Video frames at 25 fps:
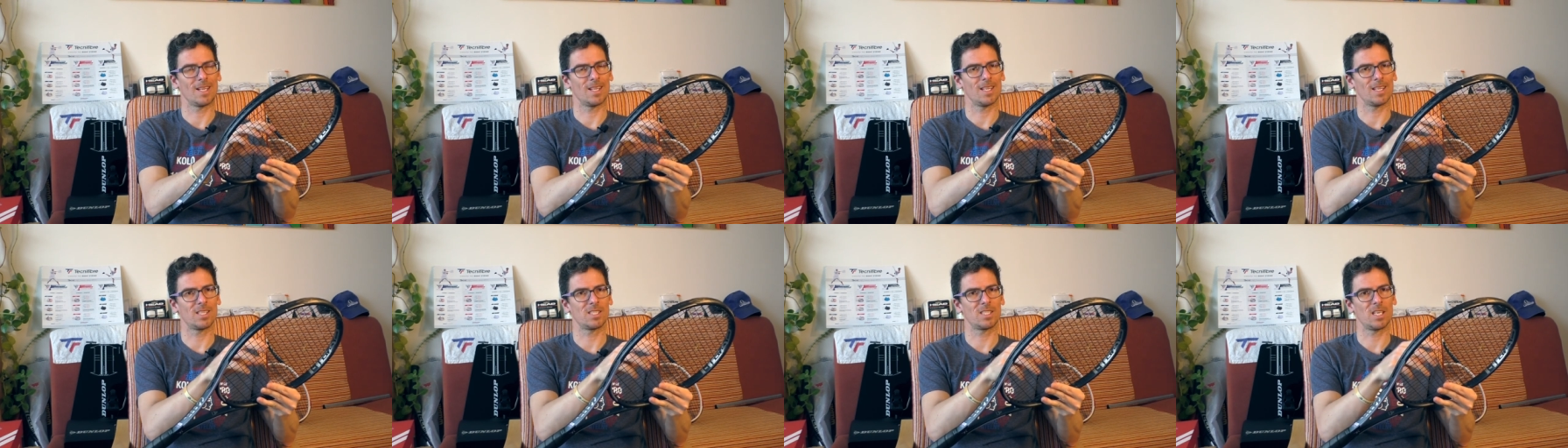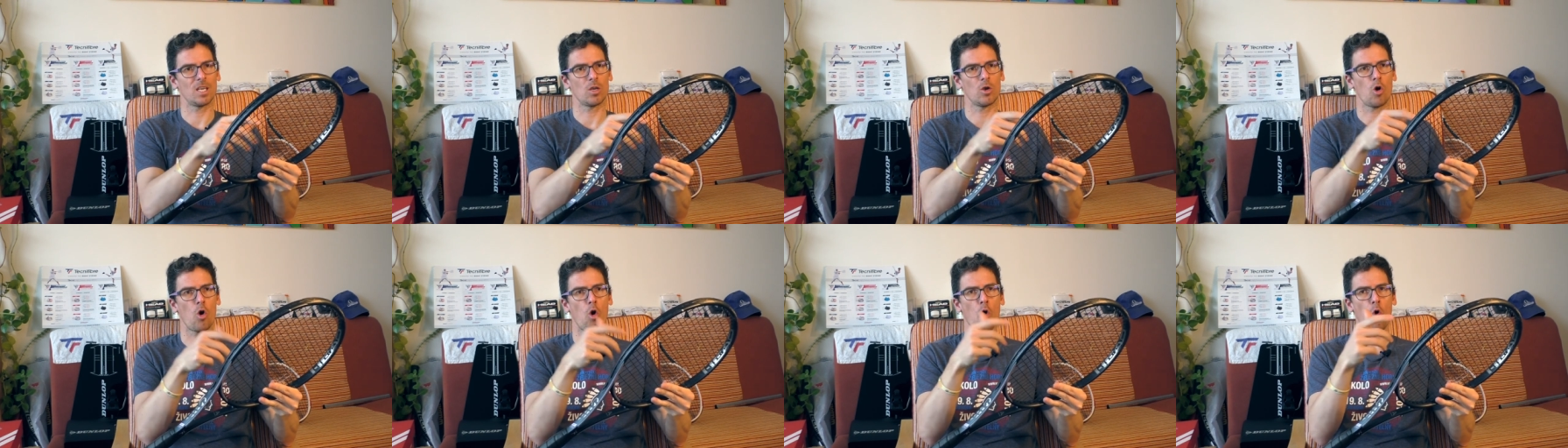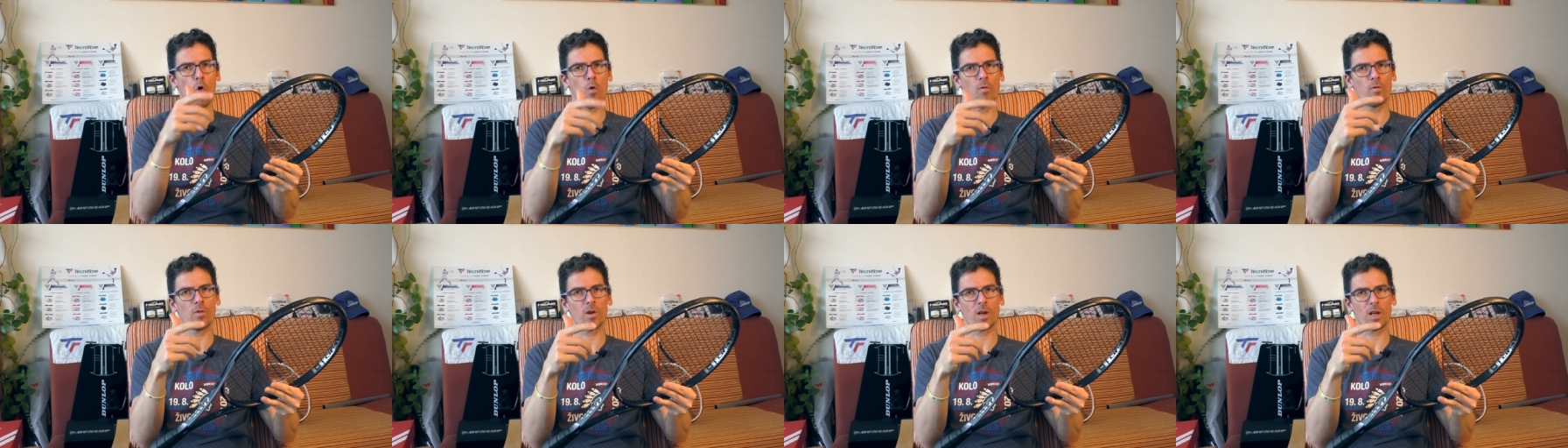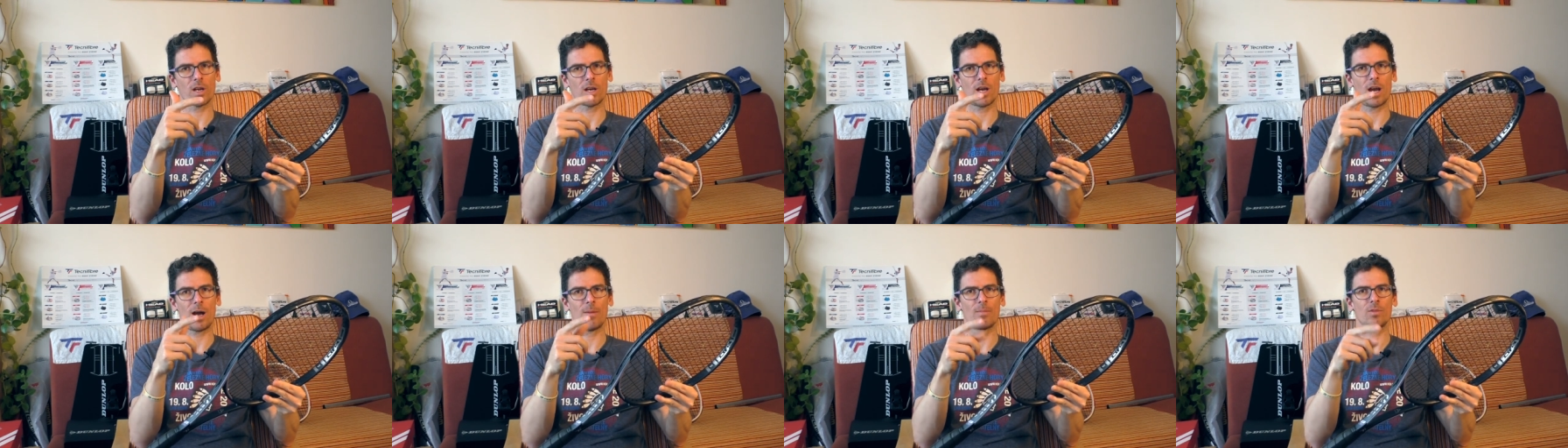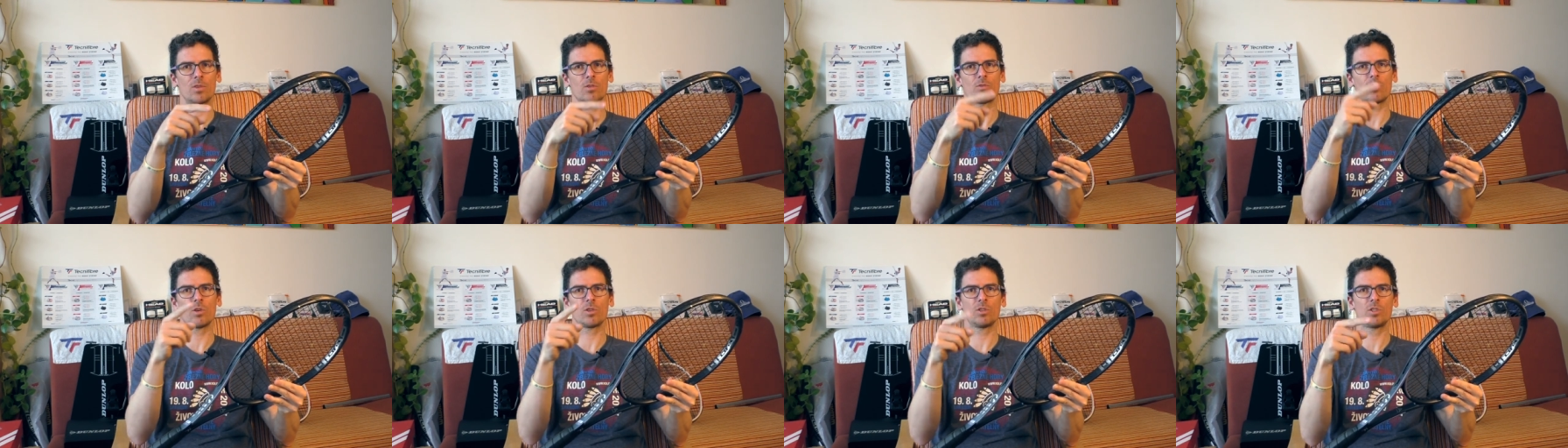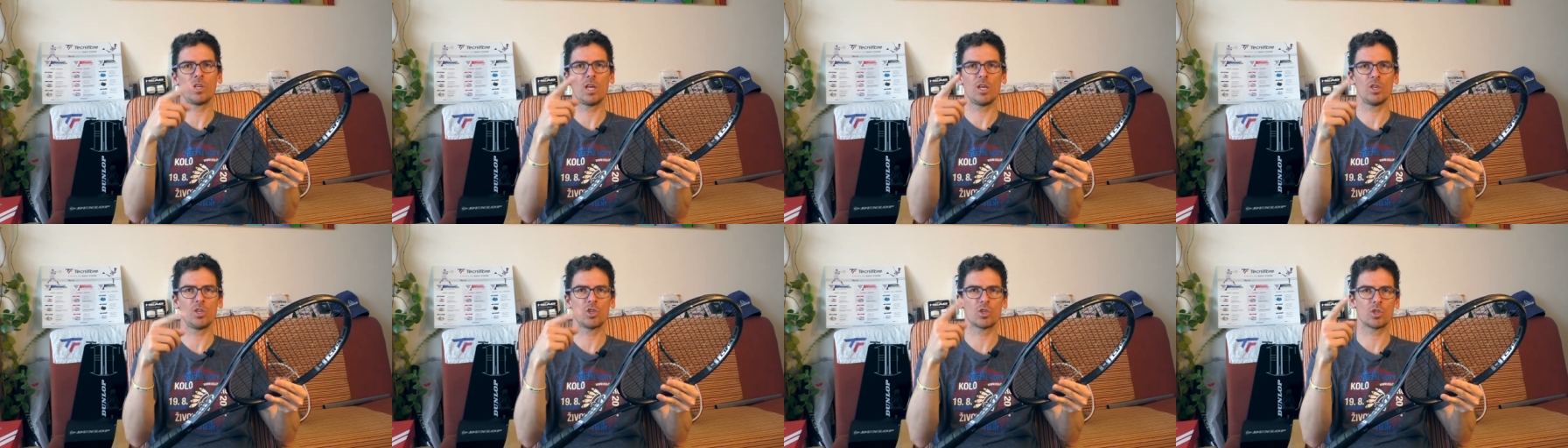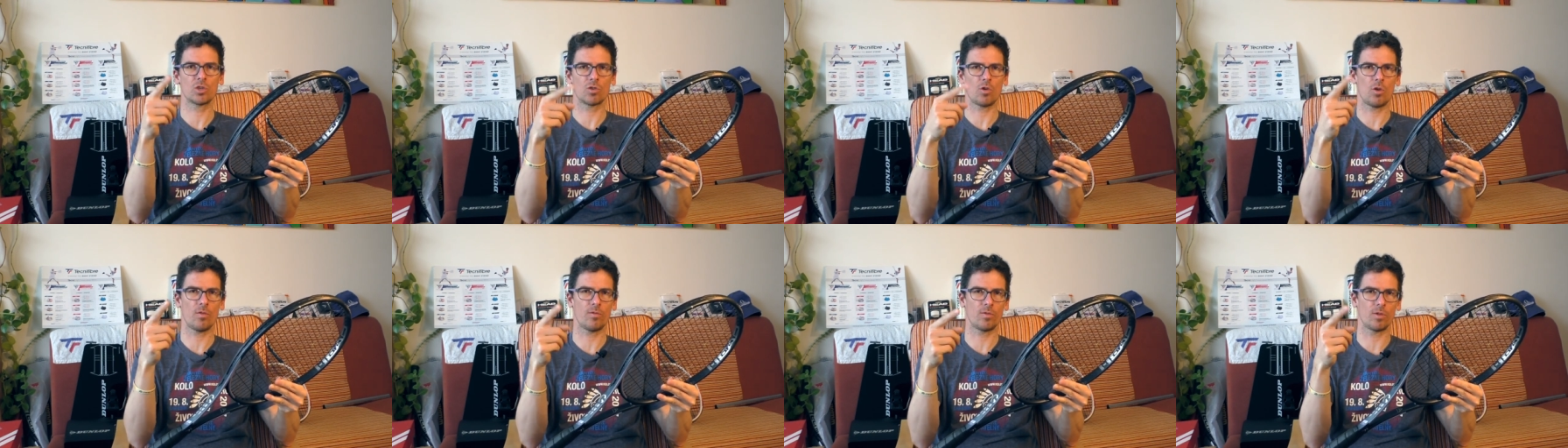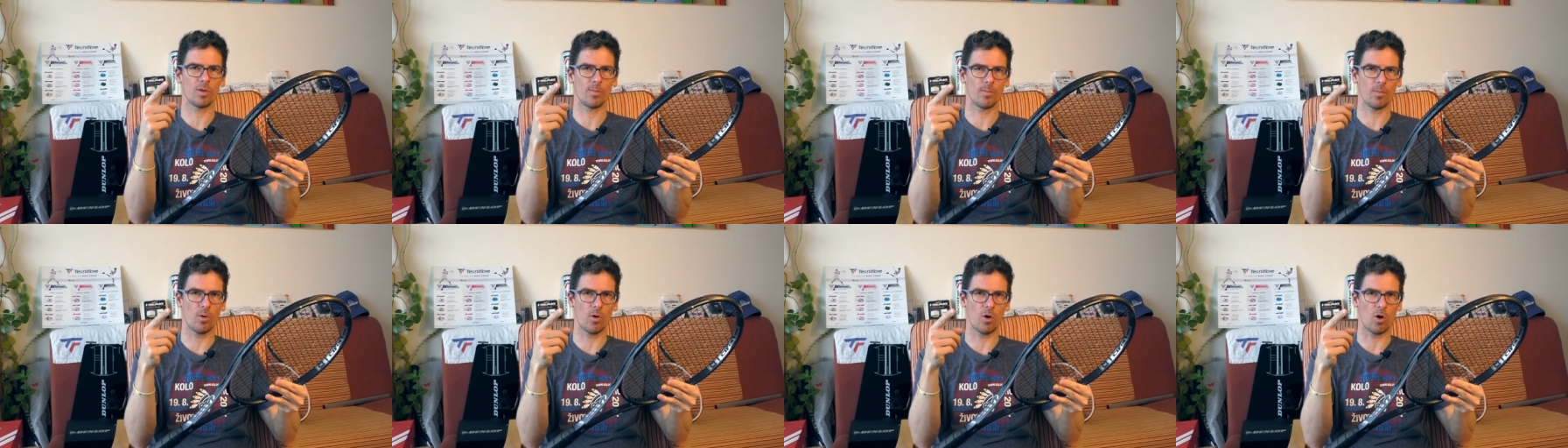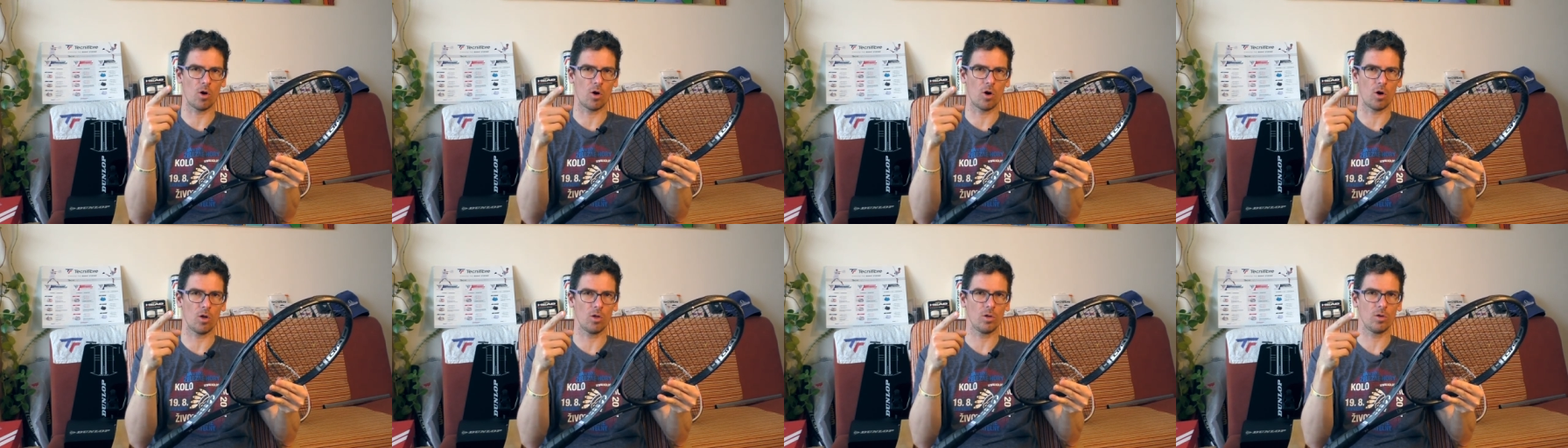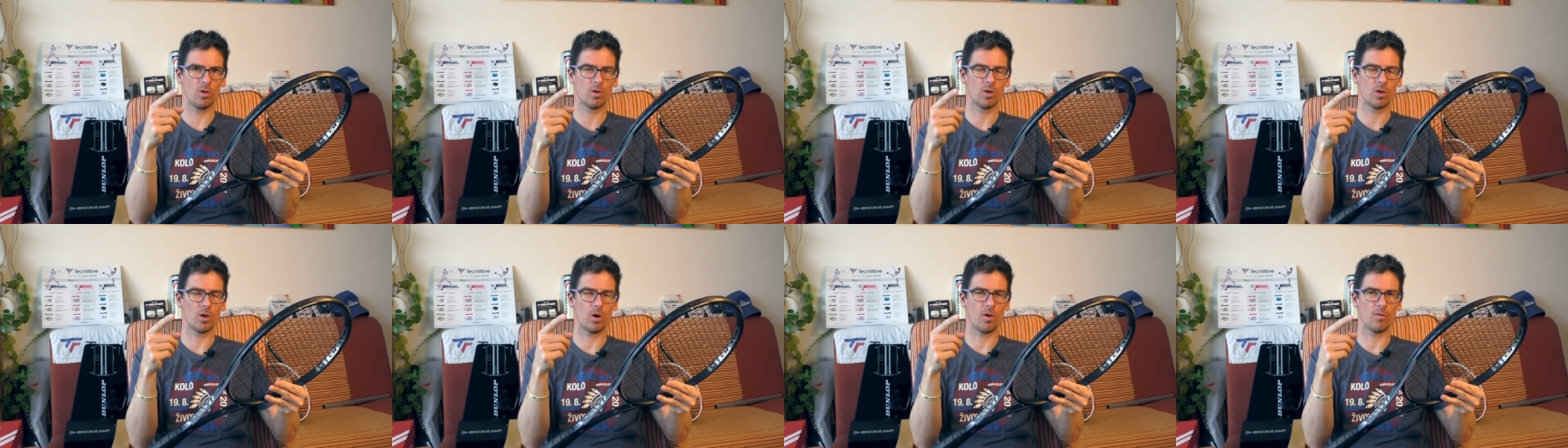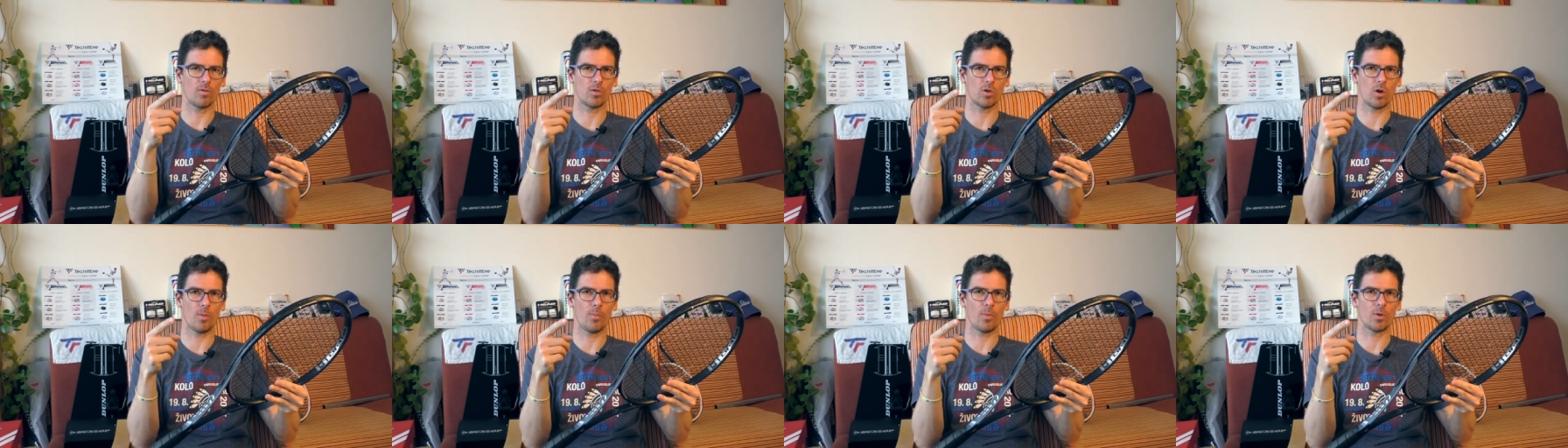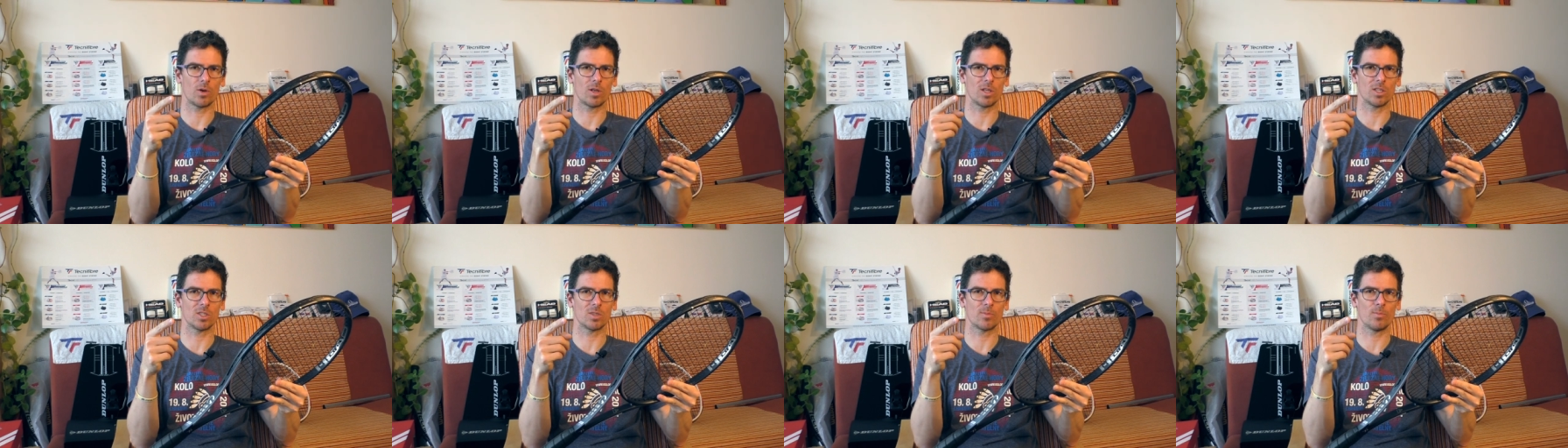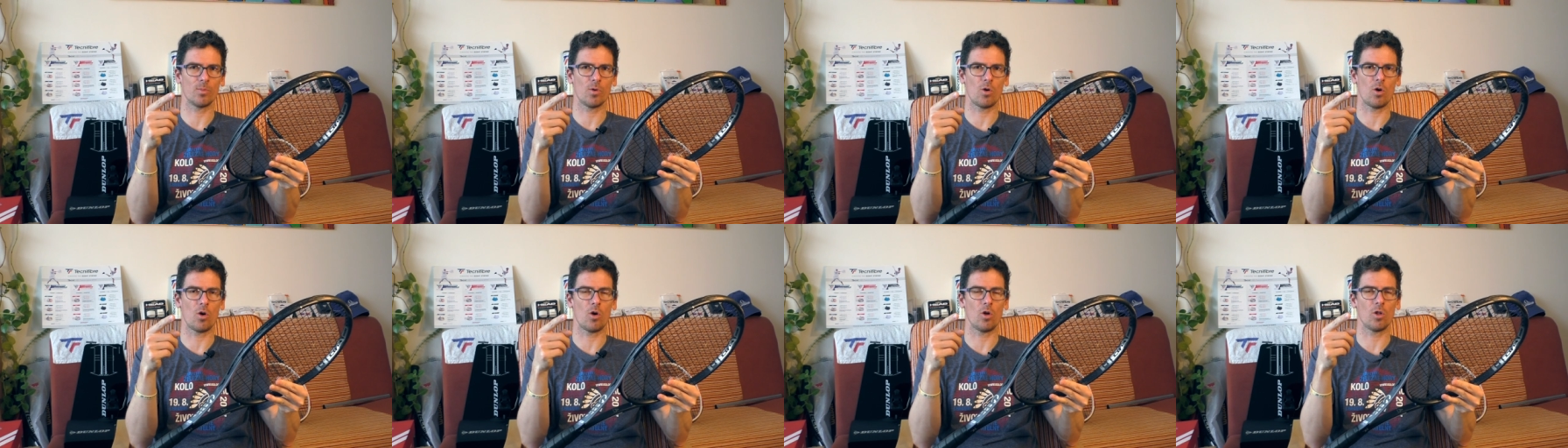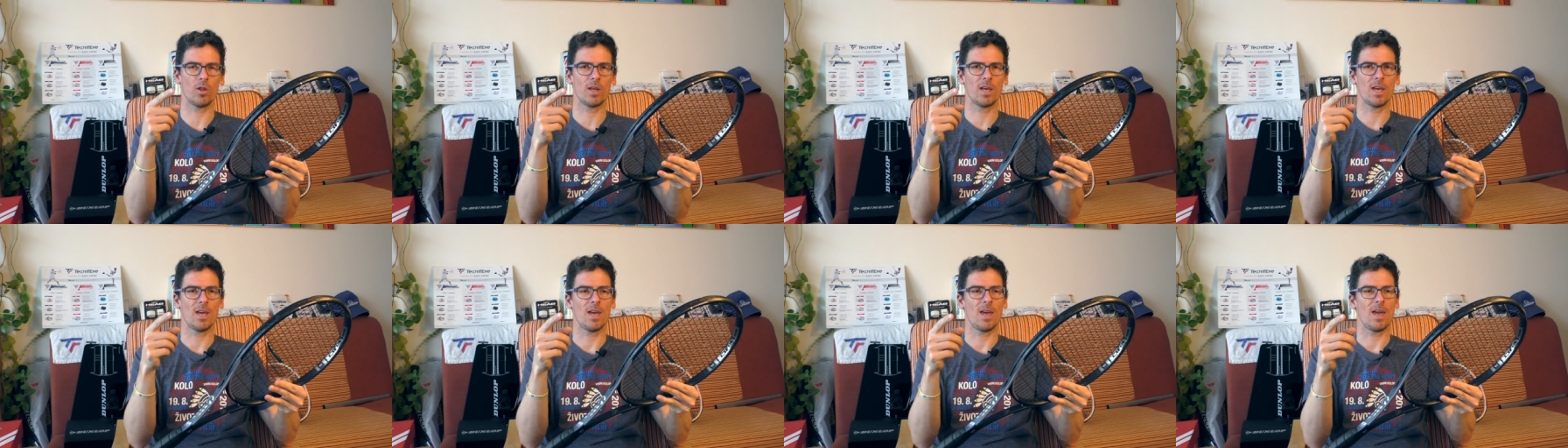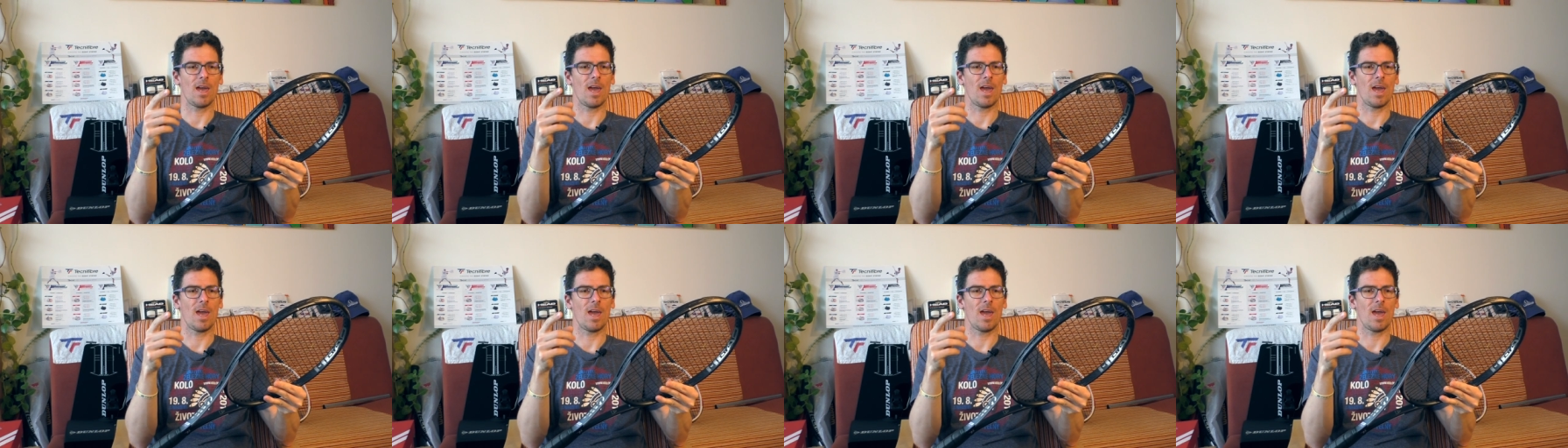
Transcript: let's say, overcome the rotation of the ball, of the opponent's ball,